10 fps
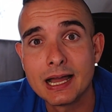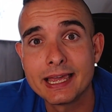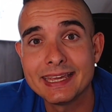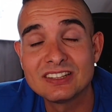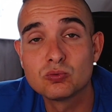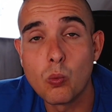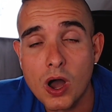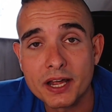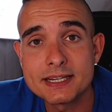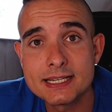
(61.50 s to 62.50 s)
it's
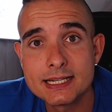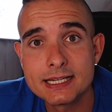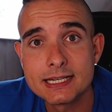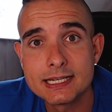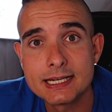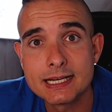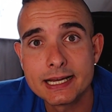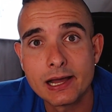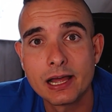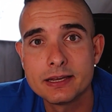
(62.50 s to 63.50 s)
Watt.
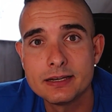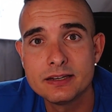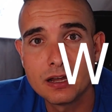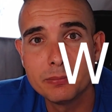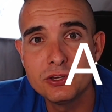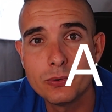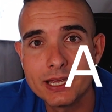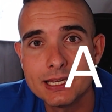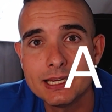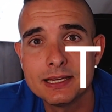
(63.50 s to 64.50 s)

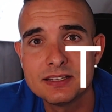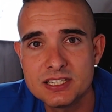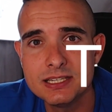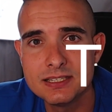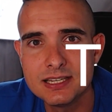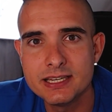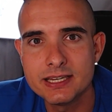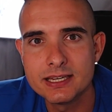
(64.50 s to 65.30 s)
W-A-T-T.